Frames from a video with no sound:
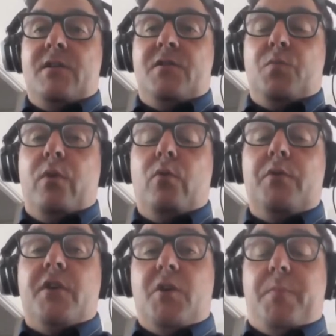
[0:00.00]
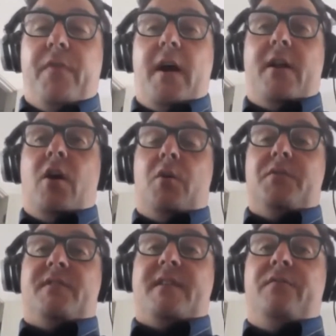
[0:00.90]
And we're also going to provide a whole
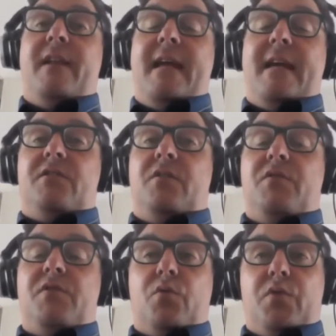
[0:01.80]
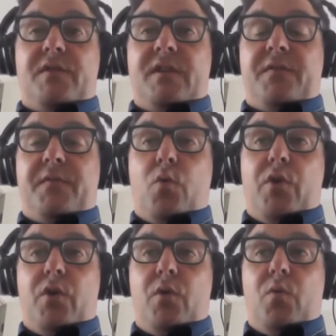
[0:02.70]
set of links and resources
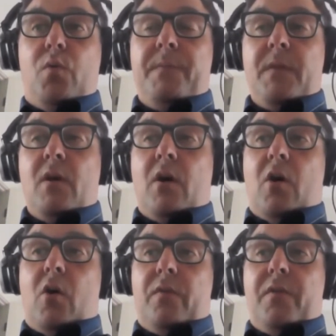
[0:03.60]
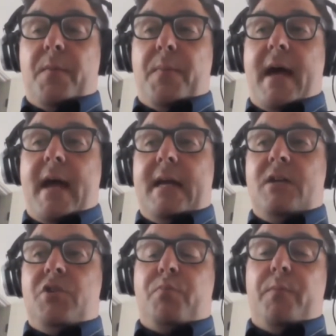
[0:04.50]
for you on the
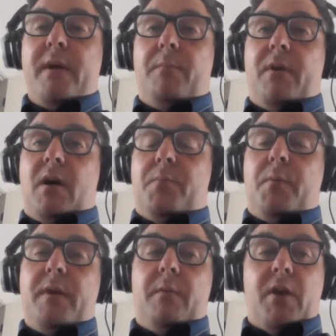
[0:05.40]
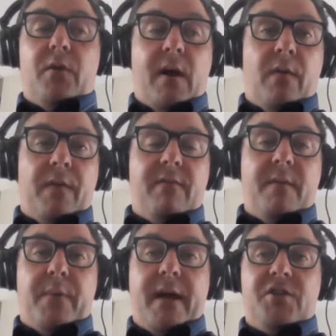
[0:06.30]
page. I'll probably upload that on the
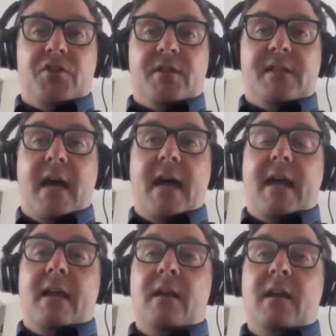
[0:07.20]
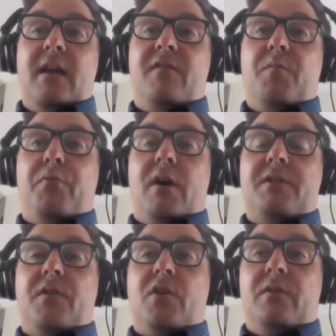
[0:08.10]
event page today, even
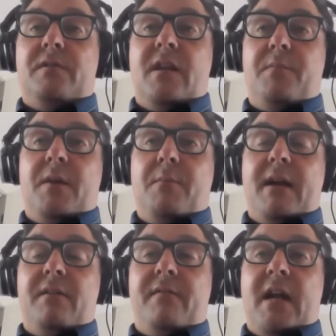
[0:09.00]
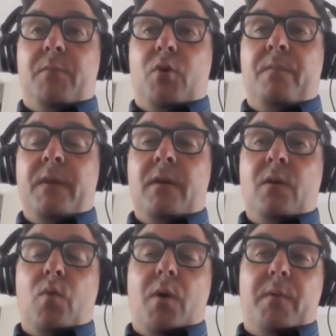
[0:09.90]
prior to the content being made available,
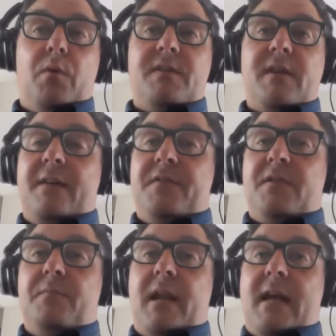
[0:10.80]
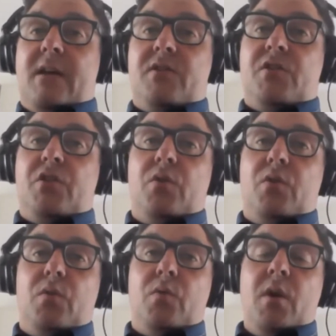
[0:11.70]
where we want to have some links
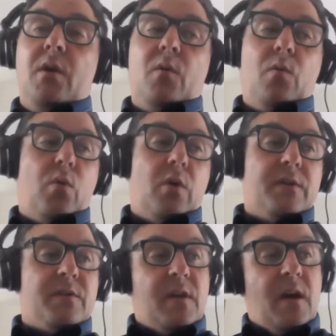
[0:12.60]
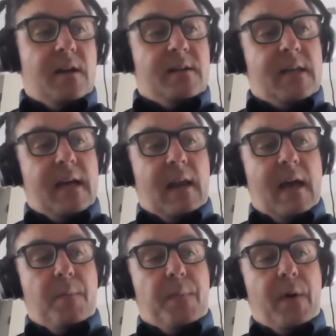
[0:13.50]
to what Tech
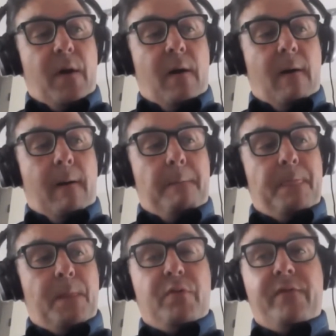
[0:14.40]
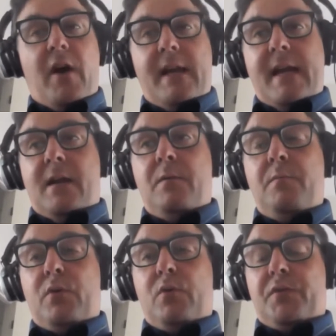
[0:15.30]
Lab are
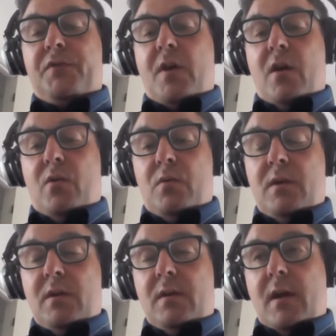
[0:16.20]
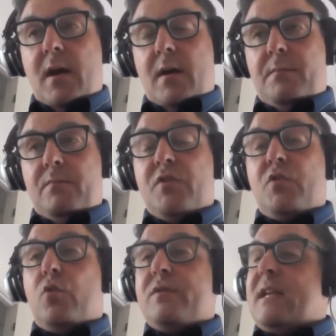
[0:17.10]
providing, but also
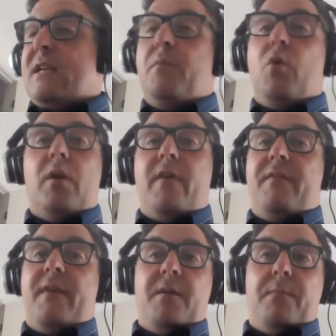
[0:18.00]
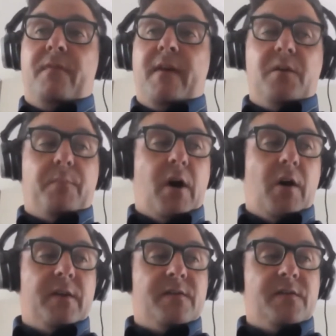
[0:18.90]
resource links from all of our vendor
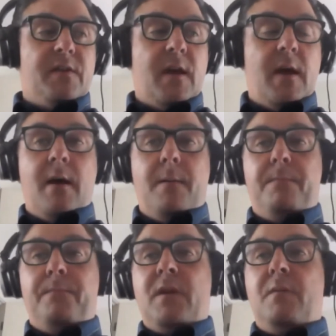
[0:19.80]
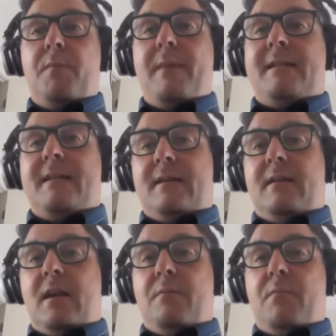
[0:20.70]
partners,
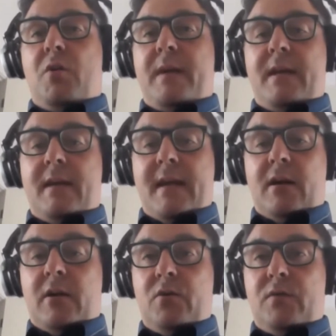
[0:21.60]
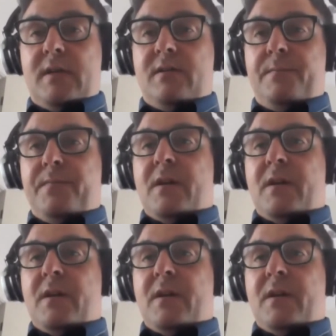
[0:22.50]
PubMatic, InMobi included.